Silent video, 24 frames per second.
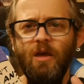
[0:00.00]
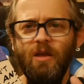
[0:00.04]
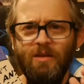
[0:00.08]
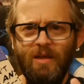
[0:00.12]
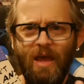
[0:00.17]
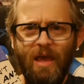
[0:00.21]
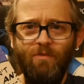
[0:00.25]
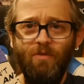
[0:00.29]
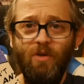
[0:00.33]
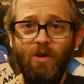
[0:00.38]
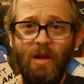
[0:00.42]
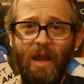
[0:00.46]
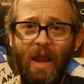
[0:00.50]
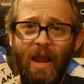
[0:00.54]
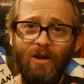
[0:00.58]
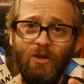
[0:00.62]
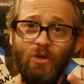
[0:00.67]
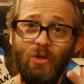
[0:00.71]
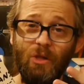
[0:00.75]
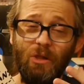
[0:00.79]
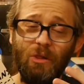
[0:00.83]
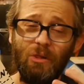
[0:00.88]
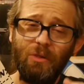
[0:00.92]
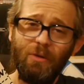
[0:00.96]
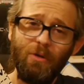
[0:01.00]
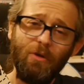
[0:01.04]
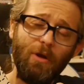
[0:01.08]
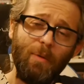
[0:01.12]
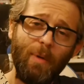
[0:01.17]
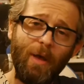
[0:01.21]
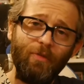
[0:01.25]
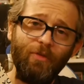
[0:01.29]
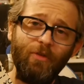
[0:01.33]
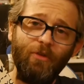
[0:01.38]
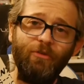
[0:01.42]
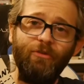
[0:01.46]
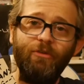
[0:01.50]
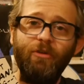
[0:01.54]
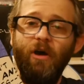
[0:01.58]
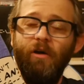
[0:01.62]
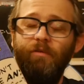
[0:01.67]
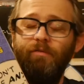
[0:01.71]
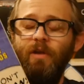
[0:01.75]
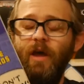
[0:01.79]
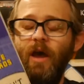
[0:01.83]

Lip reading: dive in and actually learn about this stuff